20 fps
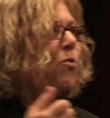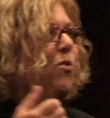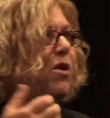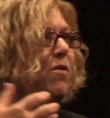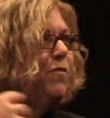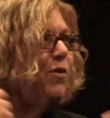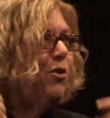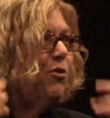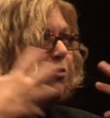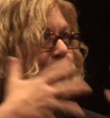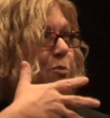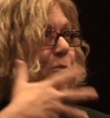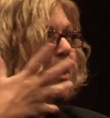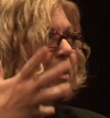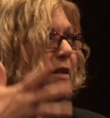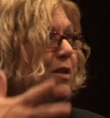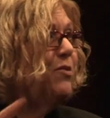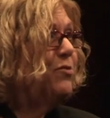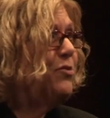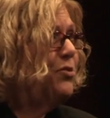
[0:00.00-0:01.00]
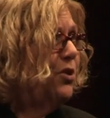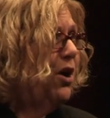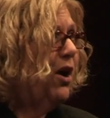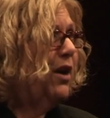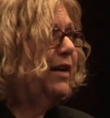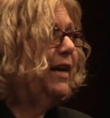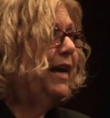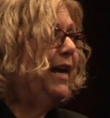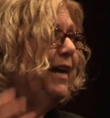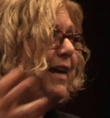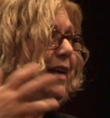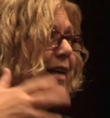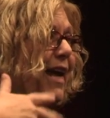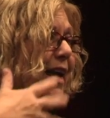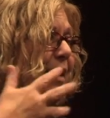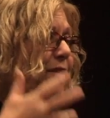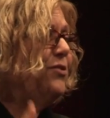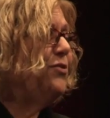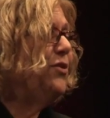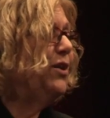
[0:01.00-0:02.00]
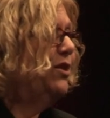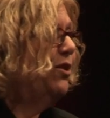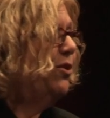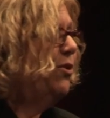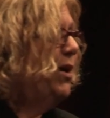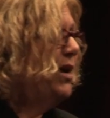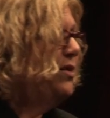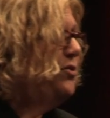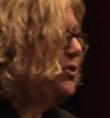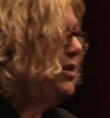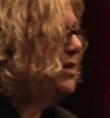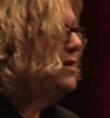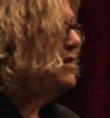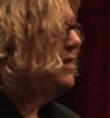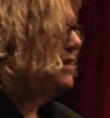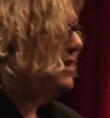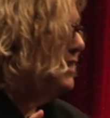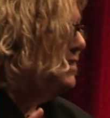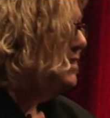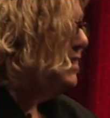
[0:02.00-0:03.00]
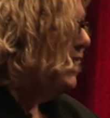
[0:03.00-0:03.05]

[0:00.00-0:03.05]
if you're the one who's talking and answering the questions, the